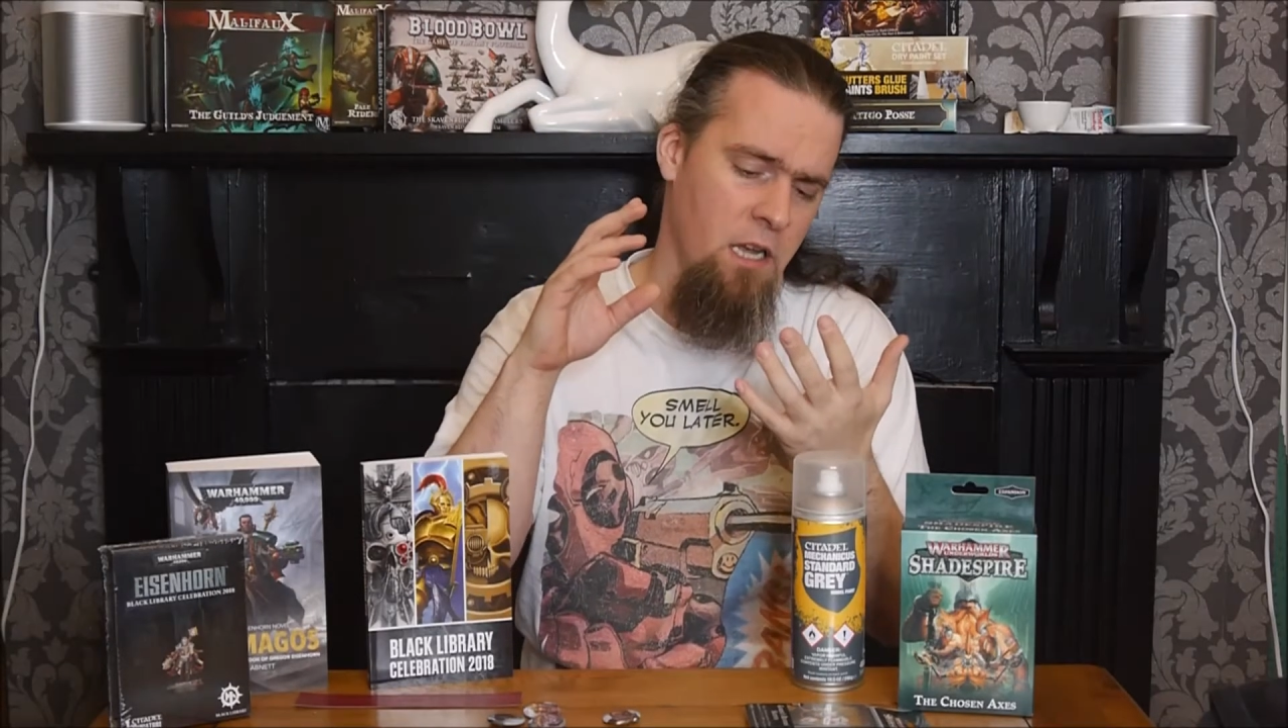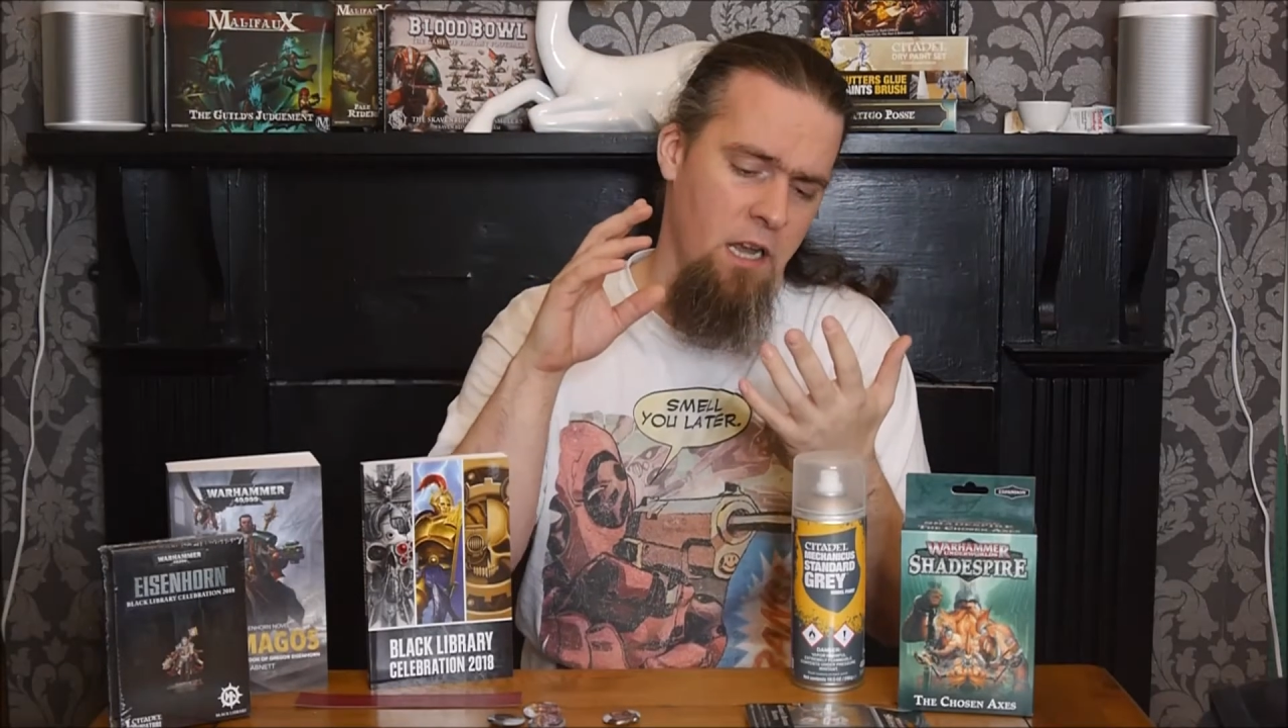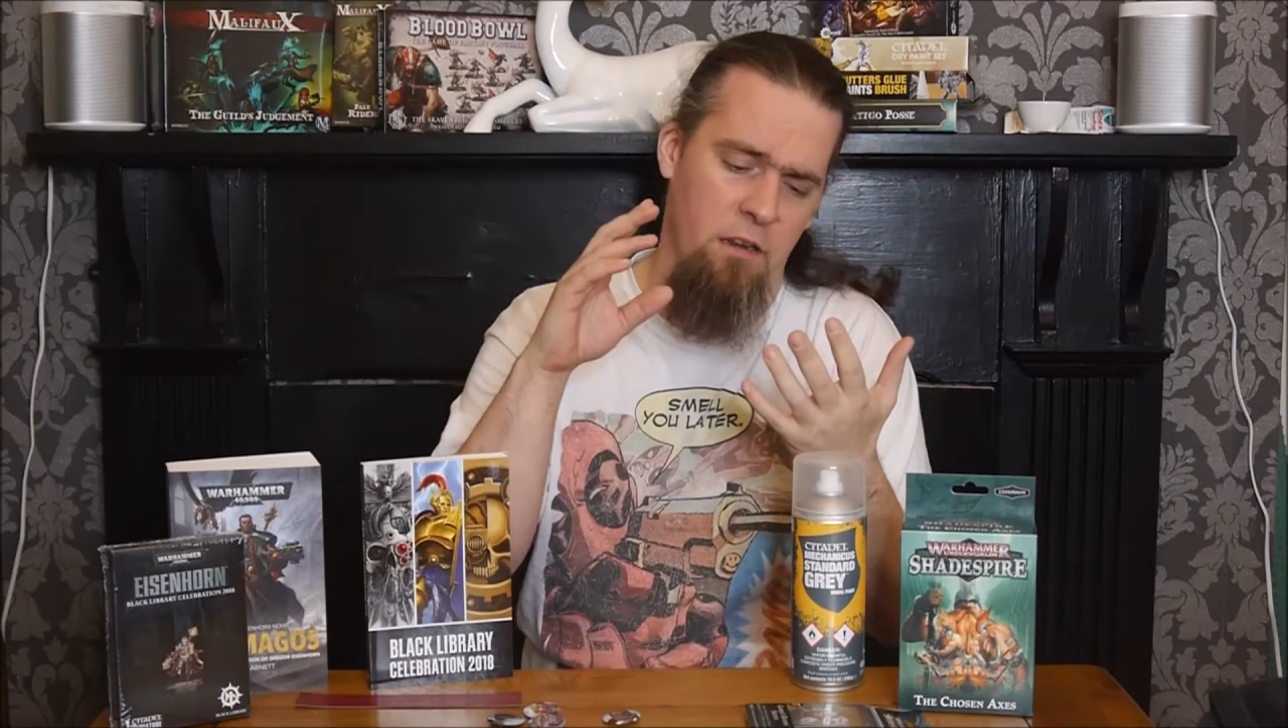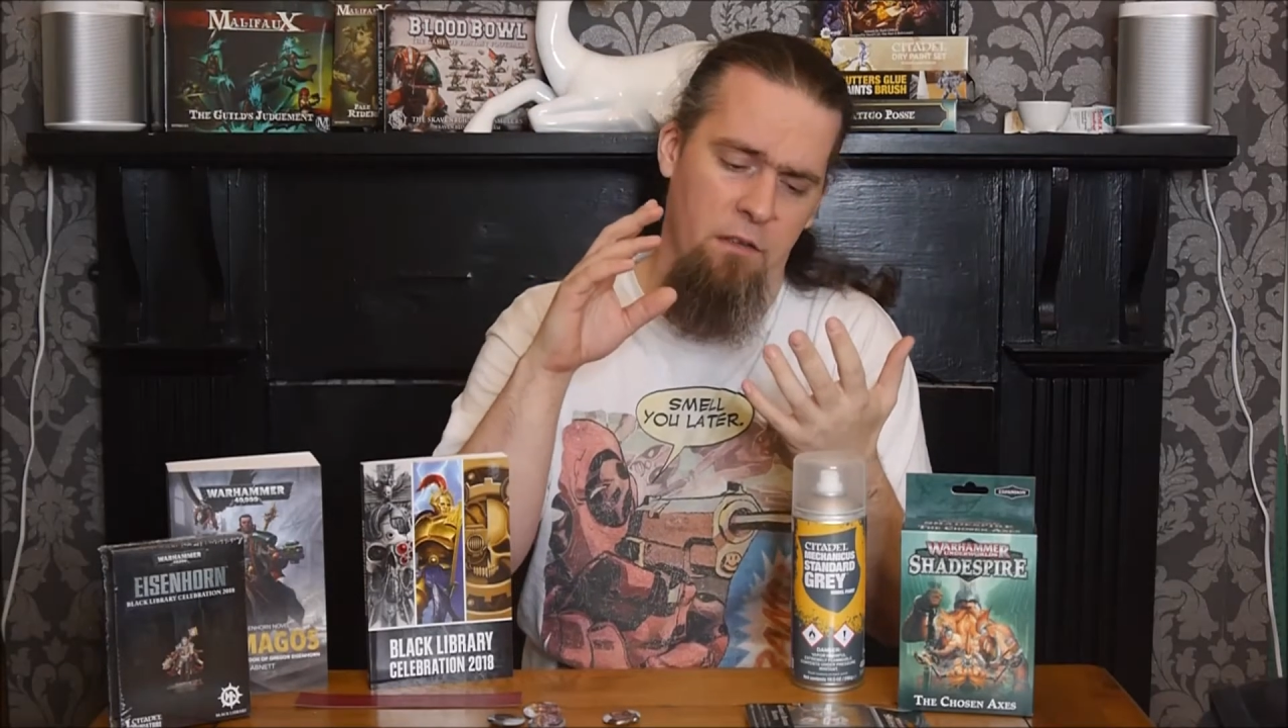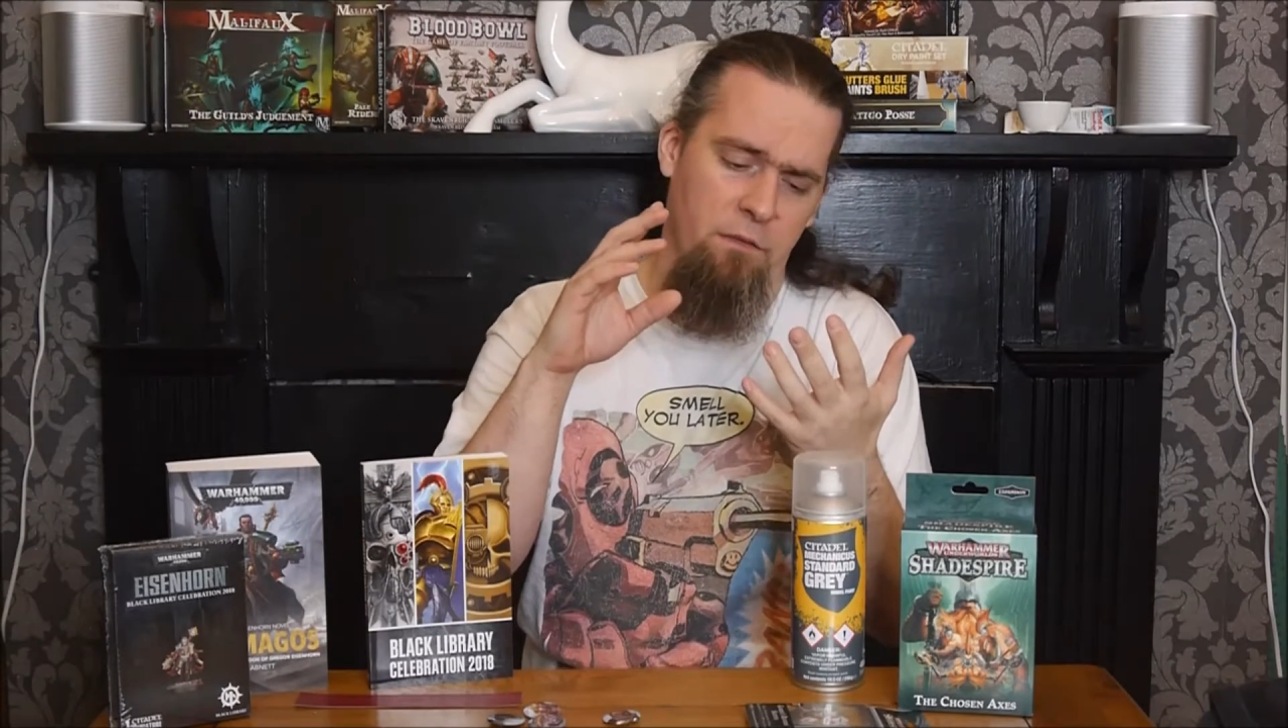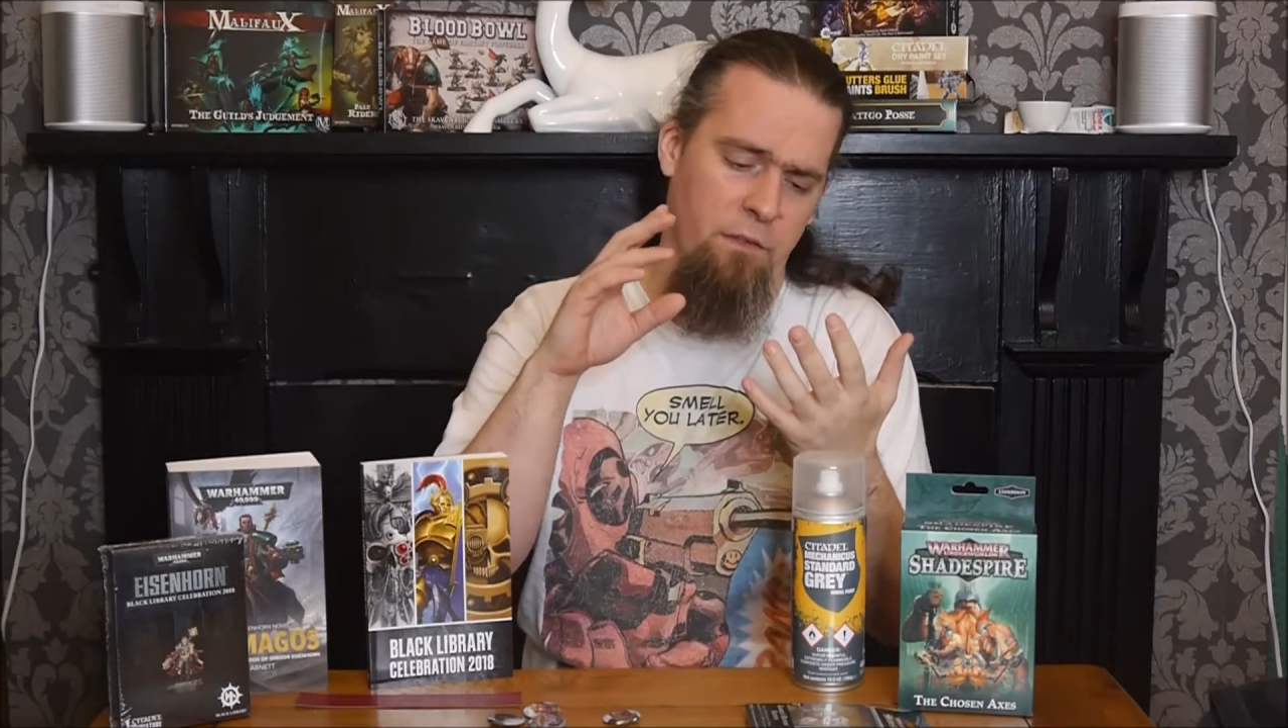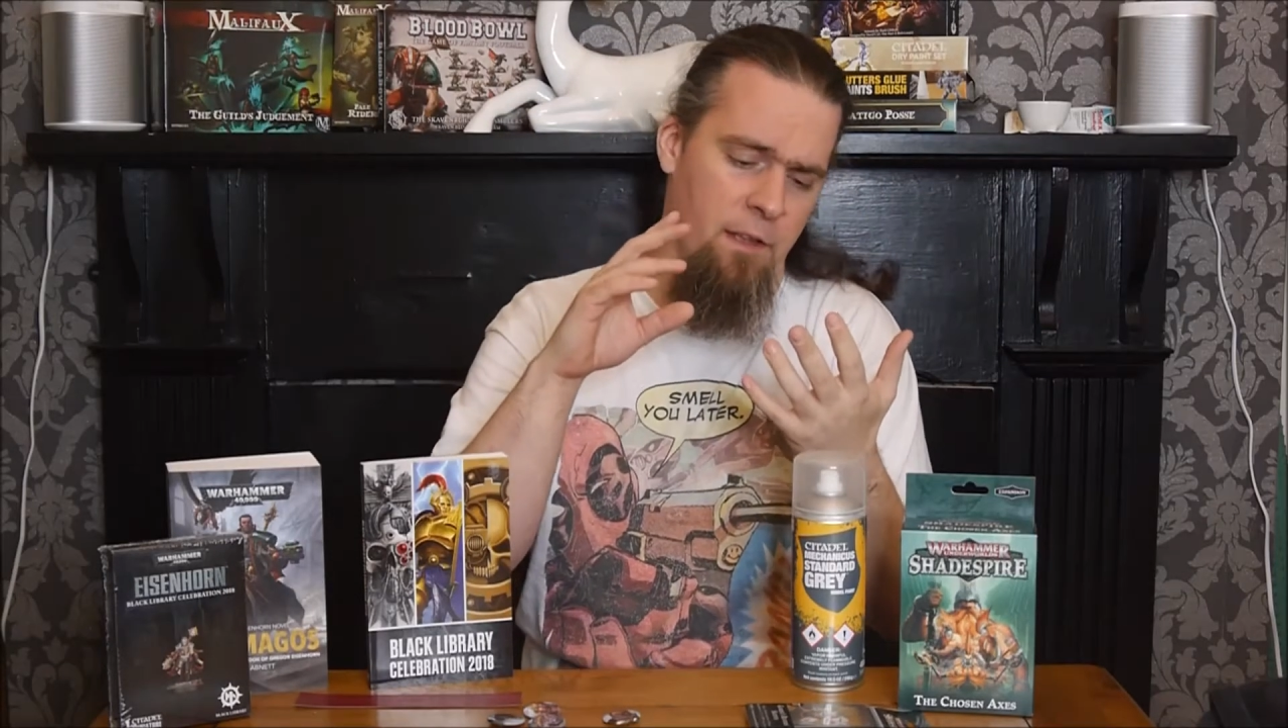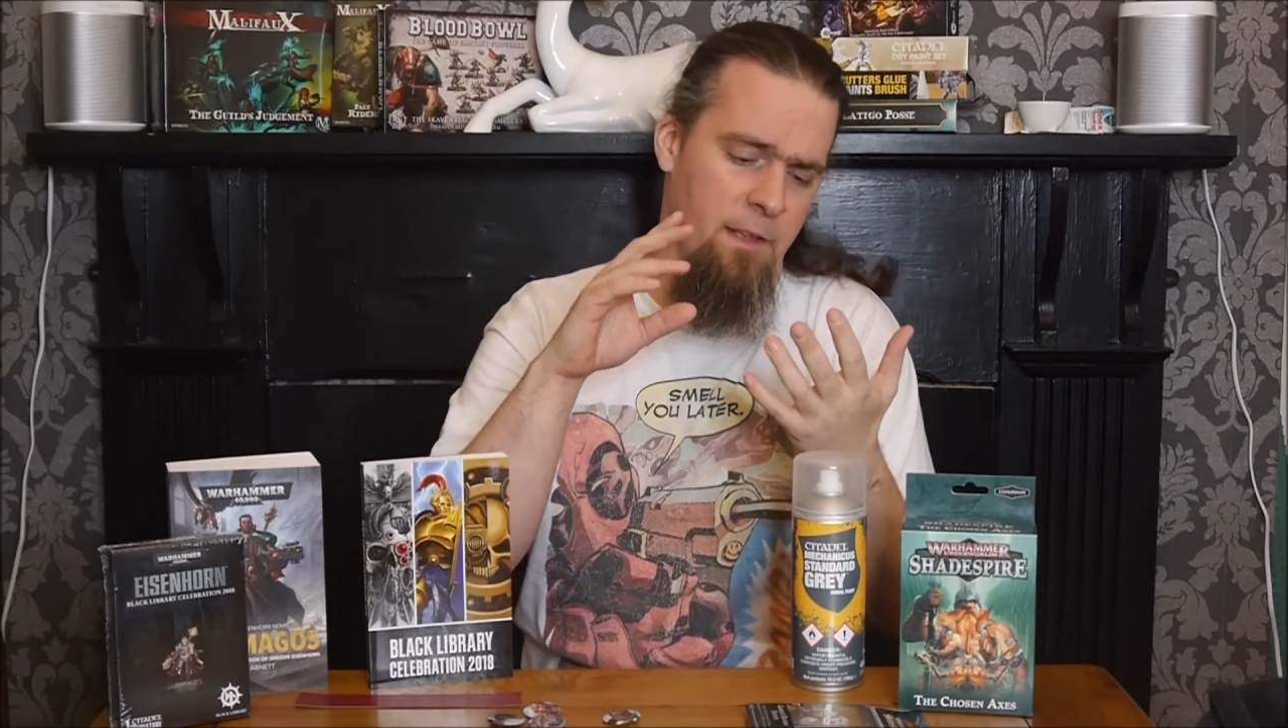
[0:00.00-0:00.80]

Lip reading: kind of